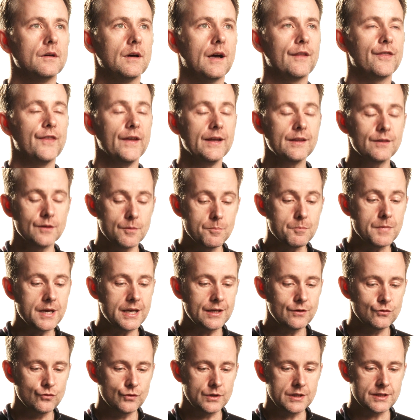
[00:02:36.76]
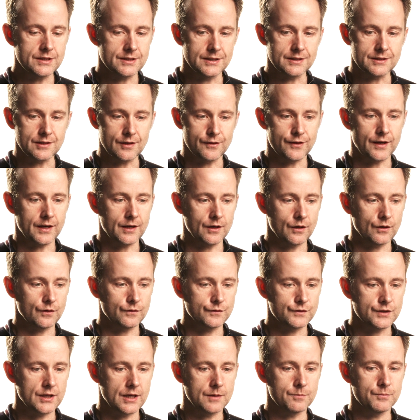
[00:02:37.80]
I think the main reason is the thing that I've
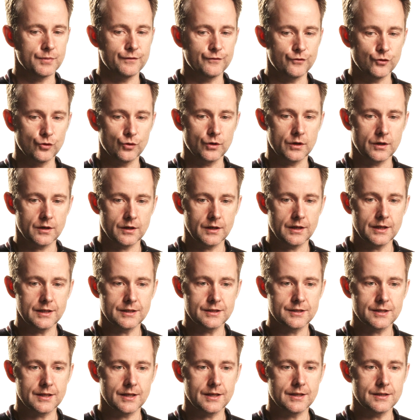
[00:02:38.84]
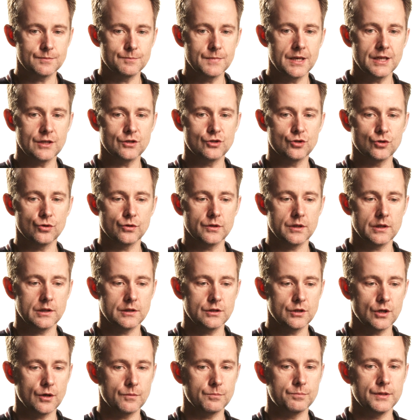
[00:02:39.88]
said before is making sure that
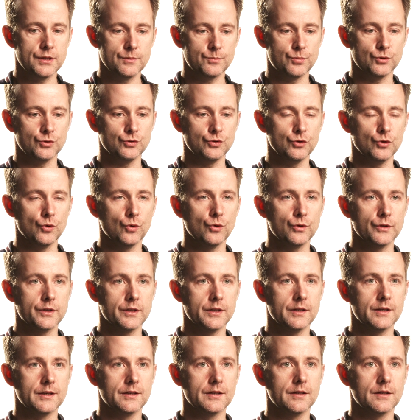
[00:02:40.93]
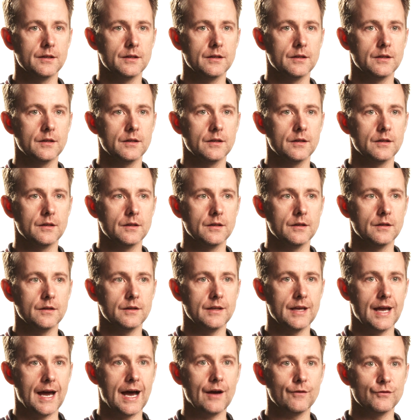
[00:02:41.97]
young people know that
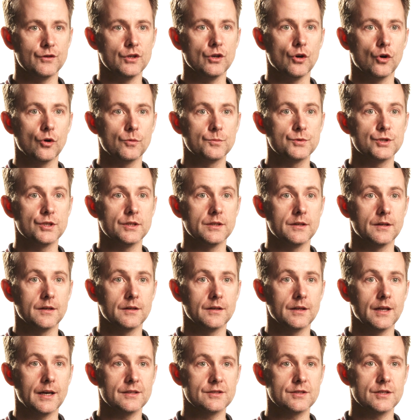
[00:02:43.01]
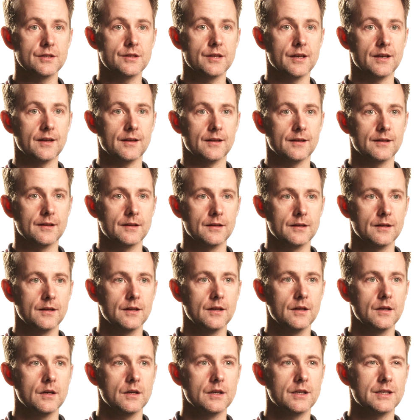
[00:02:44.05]
they have the option. That's the thing.
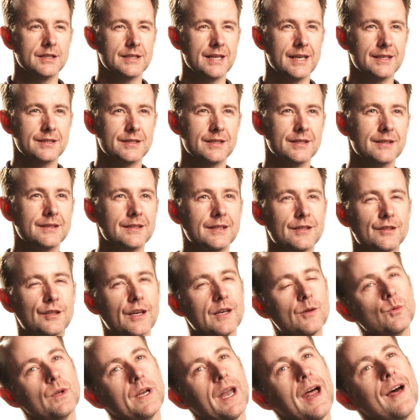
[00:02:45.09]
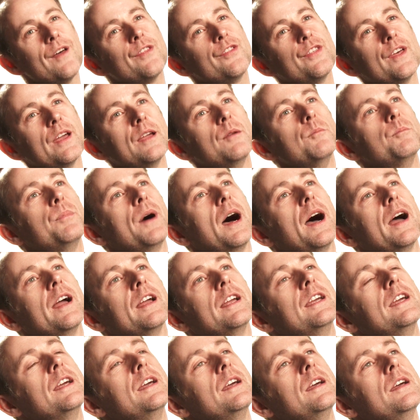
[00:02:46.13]
Because that's the thing, when I think
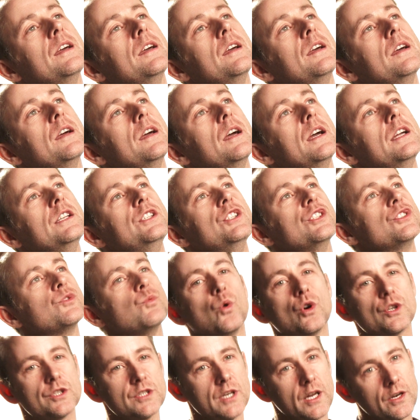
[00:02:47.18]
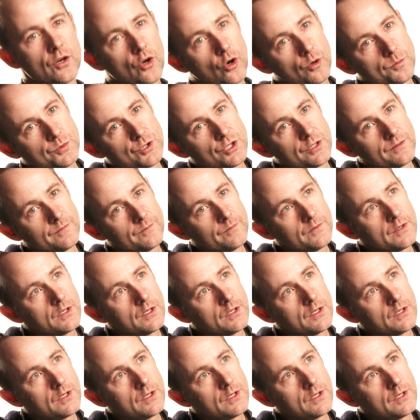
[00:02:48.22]
back, it just wasn't an option.